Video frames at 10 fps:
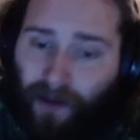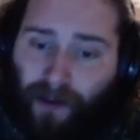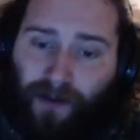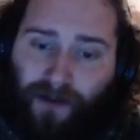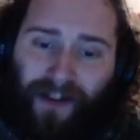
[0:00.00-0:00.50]

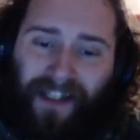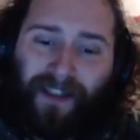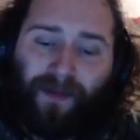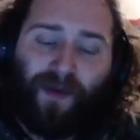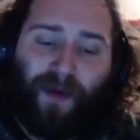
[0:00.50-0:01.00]
So
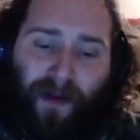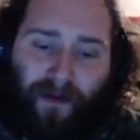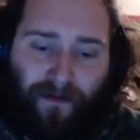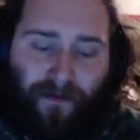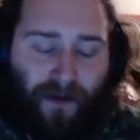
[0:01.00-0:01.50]
next up is one of my
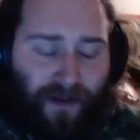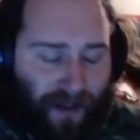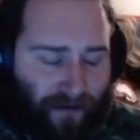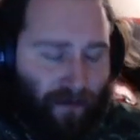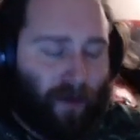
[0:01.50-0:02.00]
first
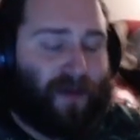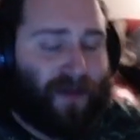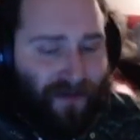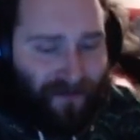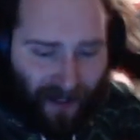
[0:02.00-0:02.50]
and
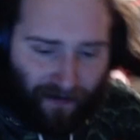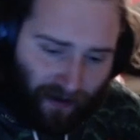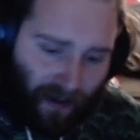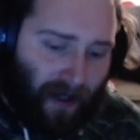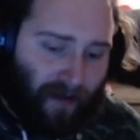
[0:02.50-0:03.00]
foremost
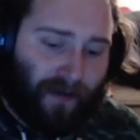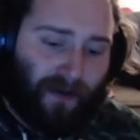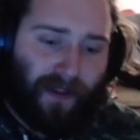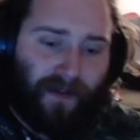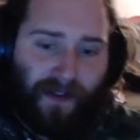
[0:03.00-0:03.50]
favorite
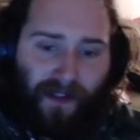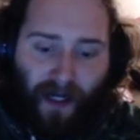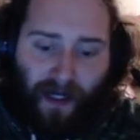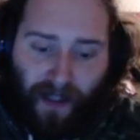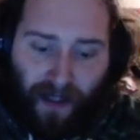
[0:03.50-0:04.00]
combos on this
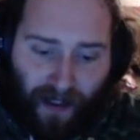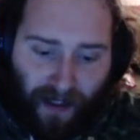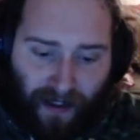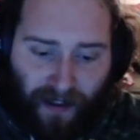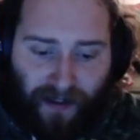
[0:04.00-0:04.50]
guy.
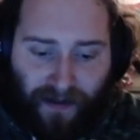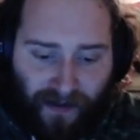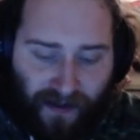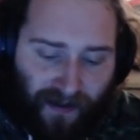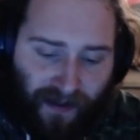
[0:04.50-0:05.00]
It is
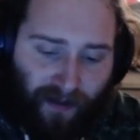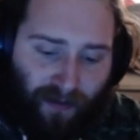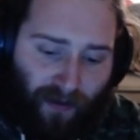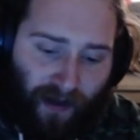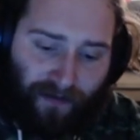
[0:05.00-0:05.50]
the
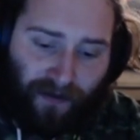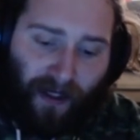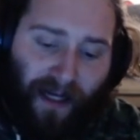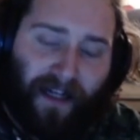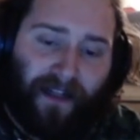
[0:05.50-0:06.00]
sniper
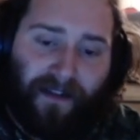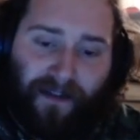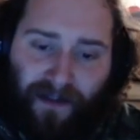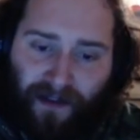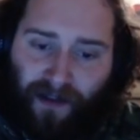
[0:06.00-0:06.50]
rifle
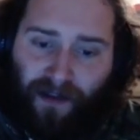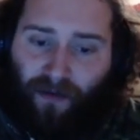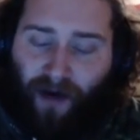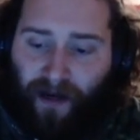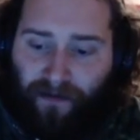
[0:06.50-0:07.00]
and the
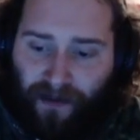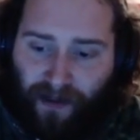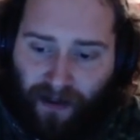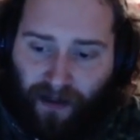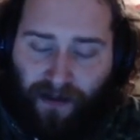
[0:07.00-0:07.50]

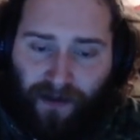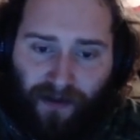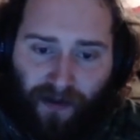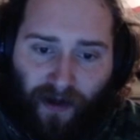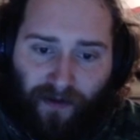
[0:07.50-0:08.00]
grav gun.
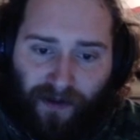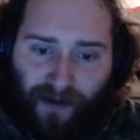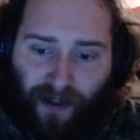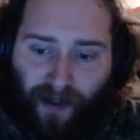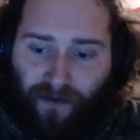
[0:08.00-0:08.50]
So
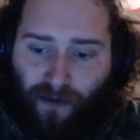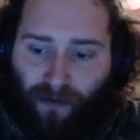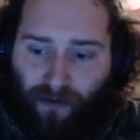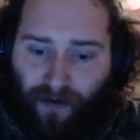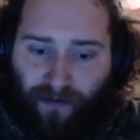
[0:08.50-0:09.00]
obviously, if you're
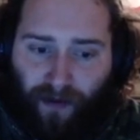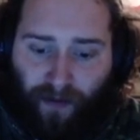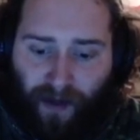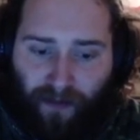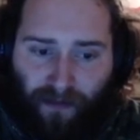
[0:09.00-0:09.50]
running
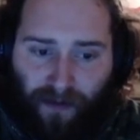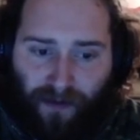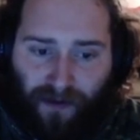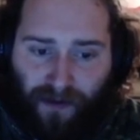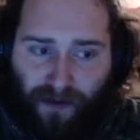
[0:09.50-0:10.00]
from a
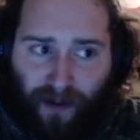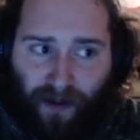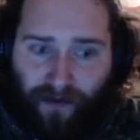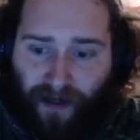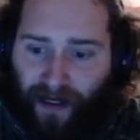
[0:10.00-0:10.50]
multitude
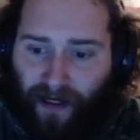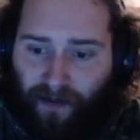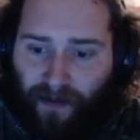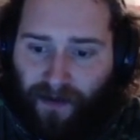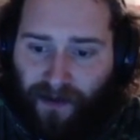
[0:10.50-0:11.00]
of
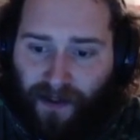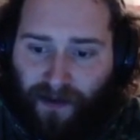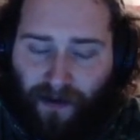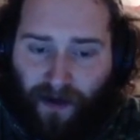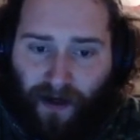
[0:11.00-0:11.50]
enemies
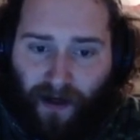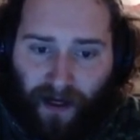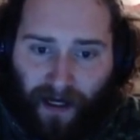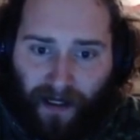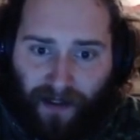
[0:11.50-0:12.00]
here,
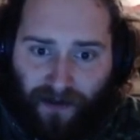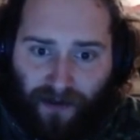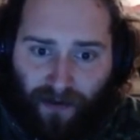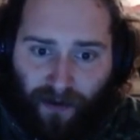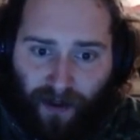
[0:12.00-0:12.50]
and you